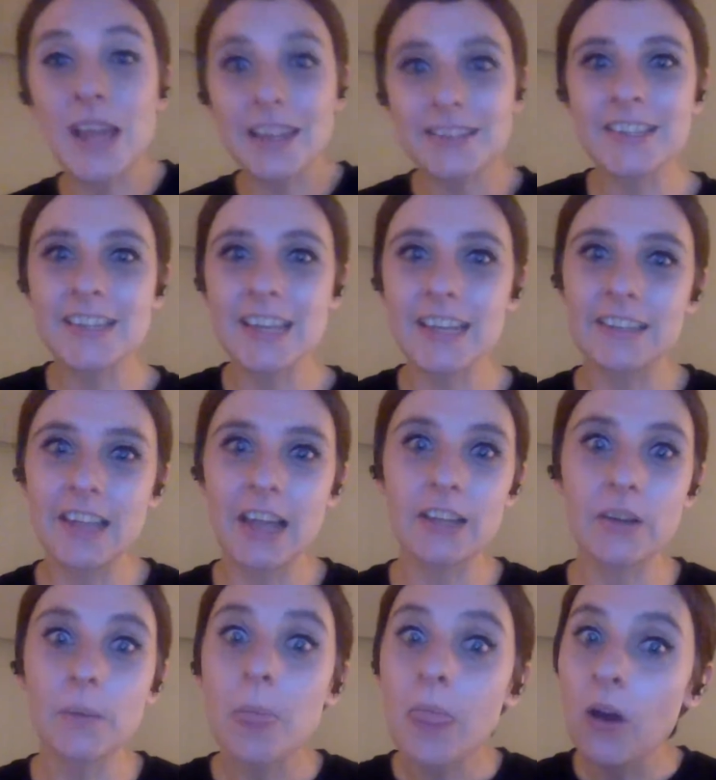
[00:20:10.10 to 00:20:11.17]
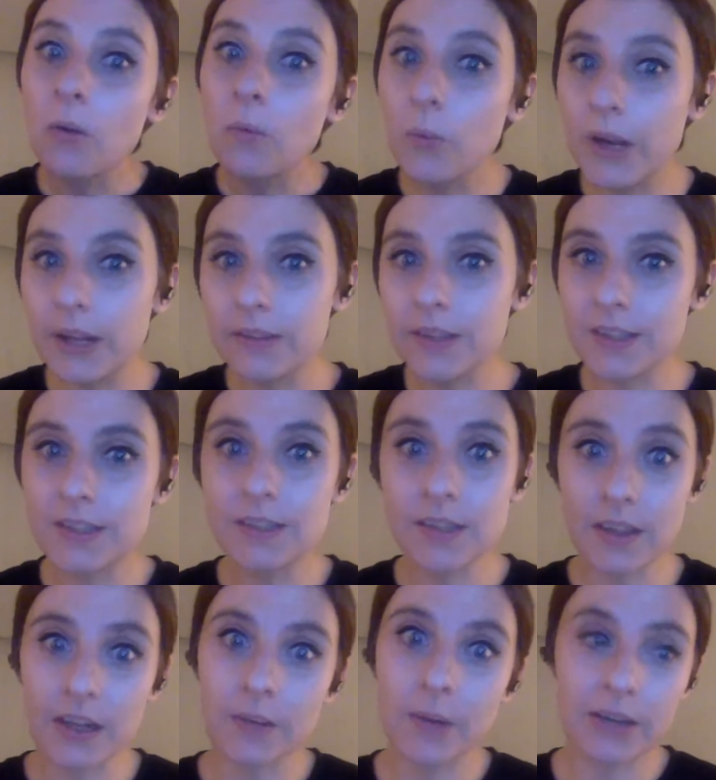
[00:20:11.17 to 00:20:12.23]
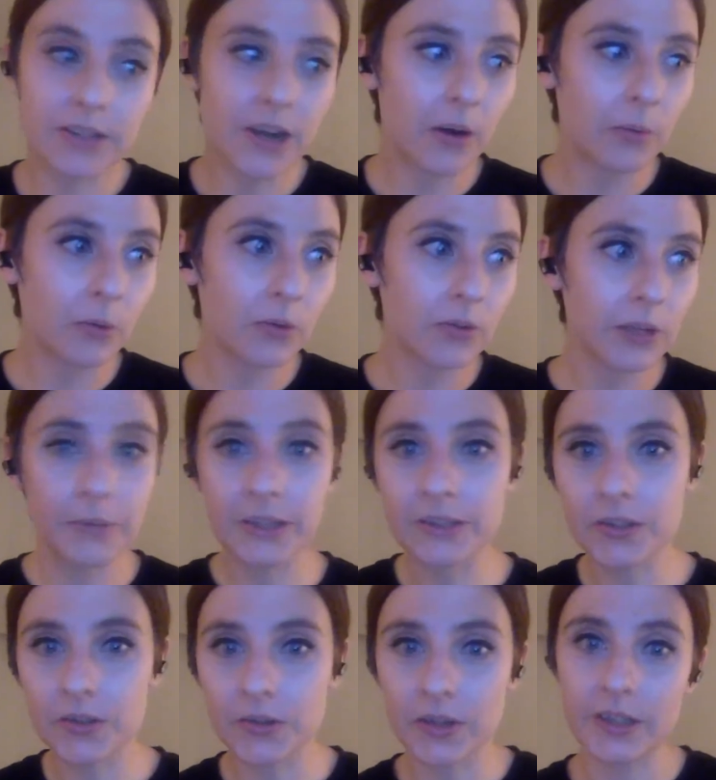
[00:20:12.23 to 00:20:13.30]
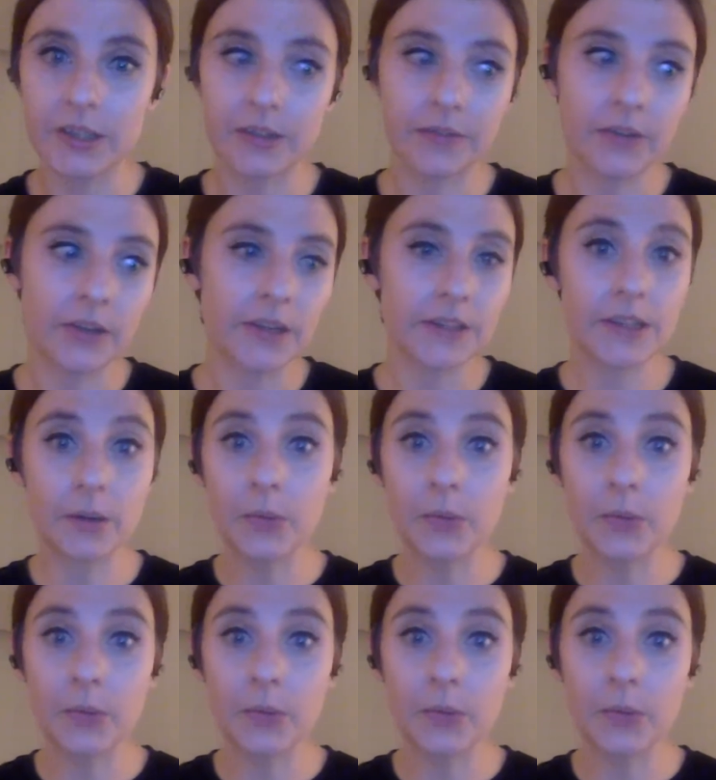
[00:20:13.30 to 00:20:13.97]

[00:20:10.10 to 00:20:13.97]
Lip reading: that's the thing, like, this is the thing about Terrible that makes us really different,